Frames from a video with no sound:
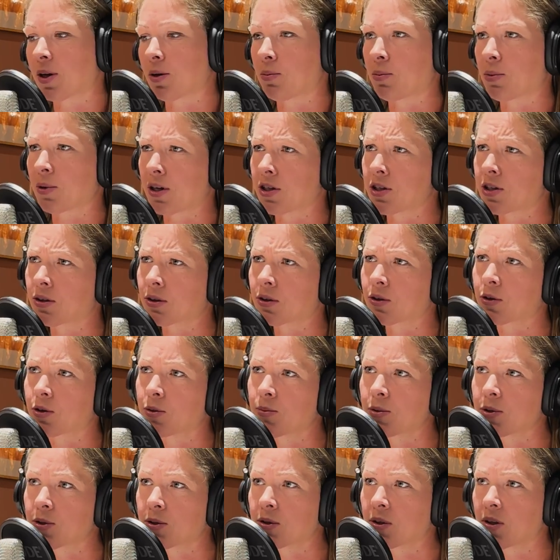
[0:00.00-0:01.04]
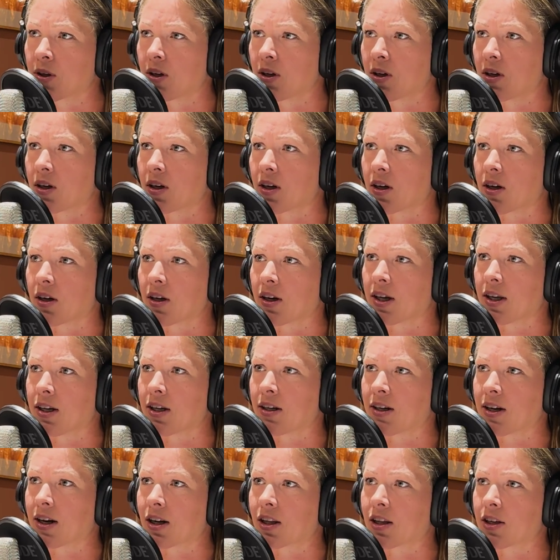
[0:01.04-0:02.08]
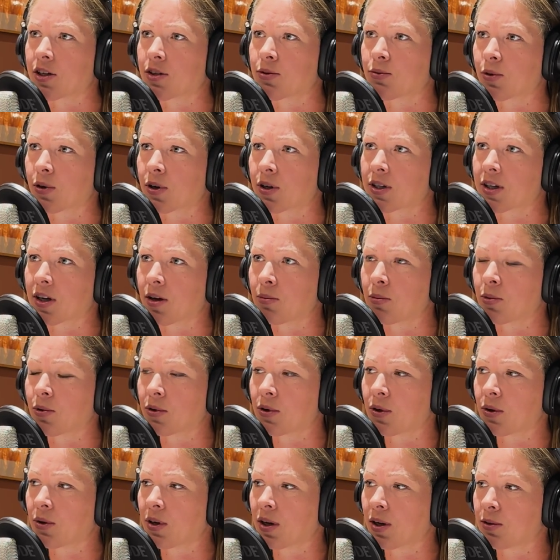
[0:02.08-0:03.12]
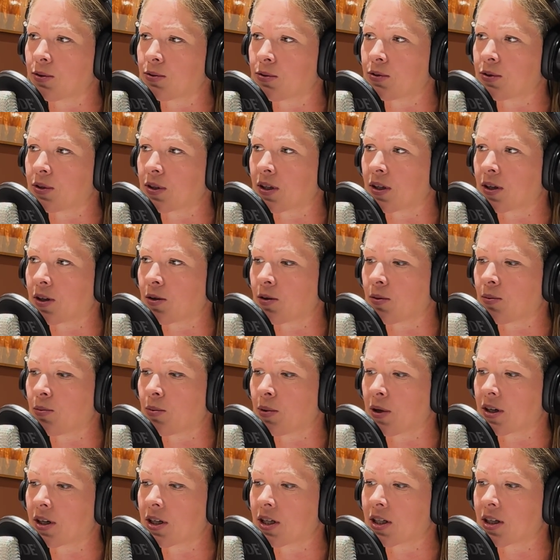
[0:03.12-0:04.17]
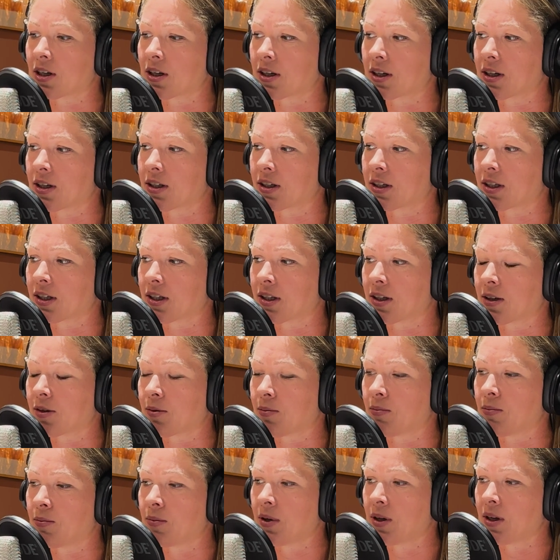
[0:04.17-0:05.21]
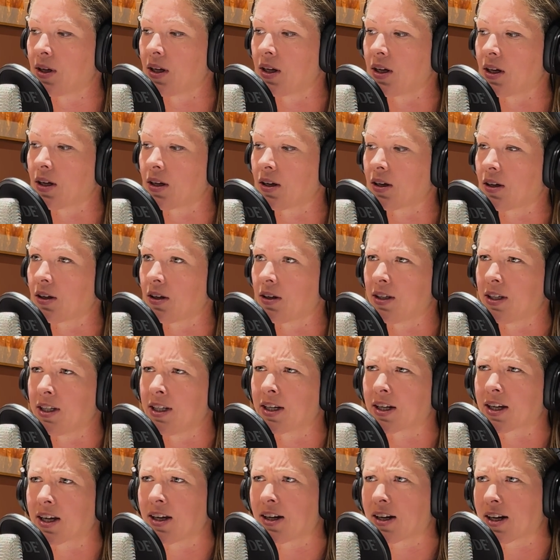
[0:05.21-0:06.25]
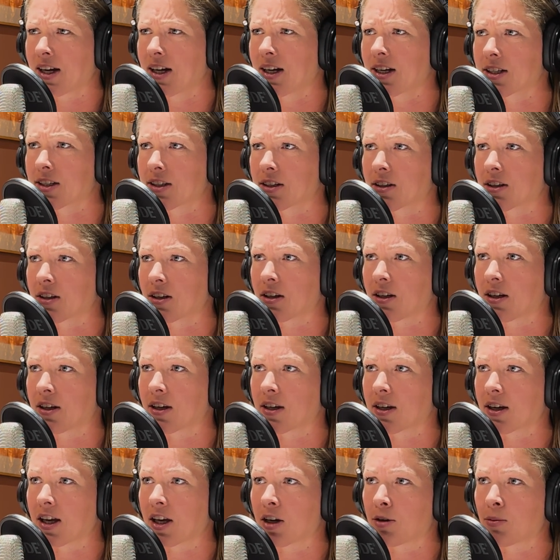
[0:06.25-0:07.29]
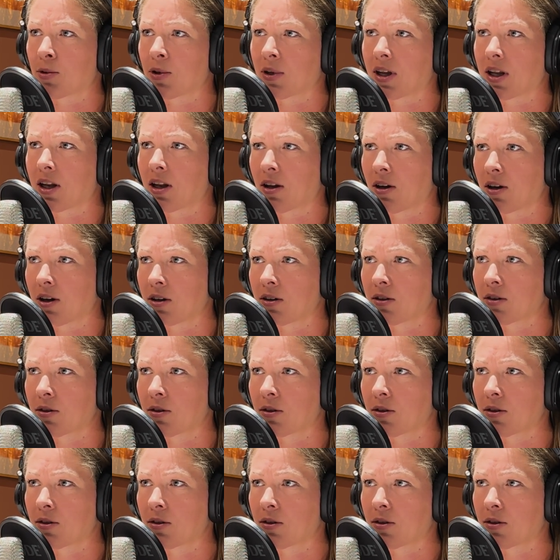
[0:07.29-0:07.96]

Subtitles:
pressure groups. In the Netherlands, for example, you have parties like Dier en Recht, like Animal and Law,